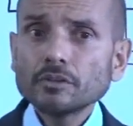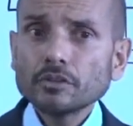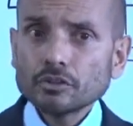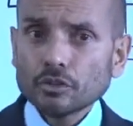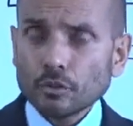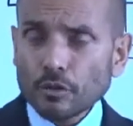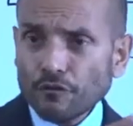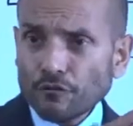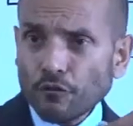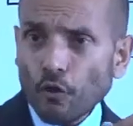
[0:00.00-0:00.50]

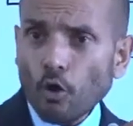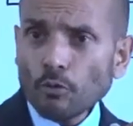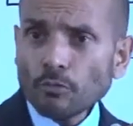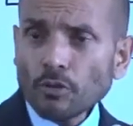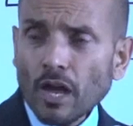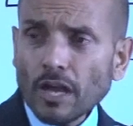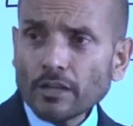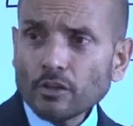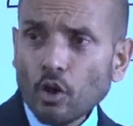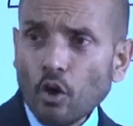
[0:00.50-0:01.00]
the reform
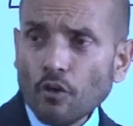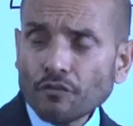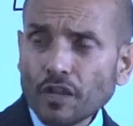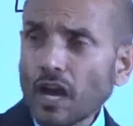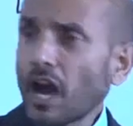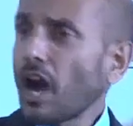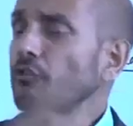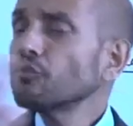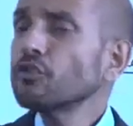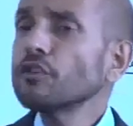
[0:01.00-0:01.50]
line of the
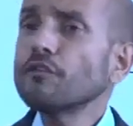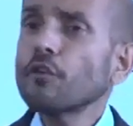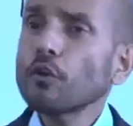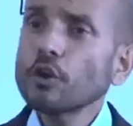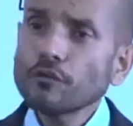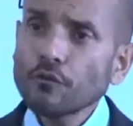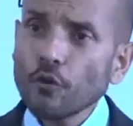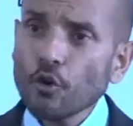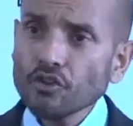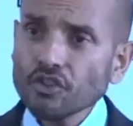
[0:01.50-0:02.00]

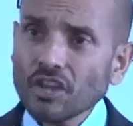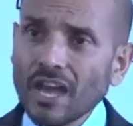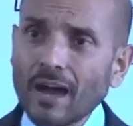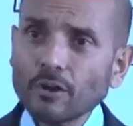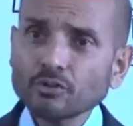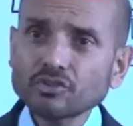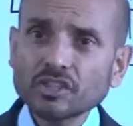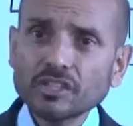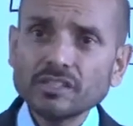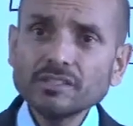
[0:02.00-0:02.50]

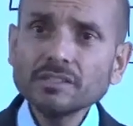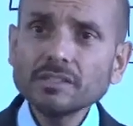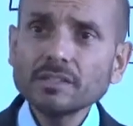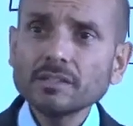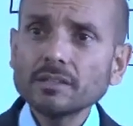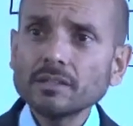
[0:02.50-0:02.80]
144,000,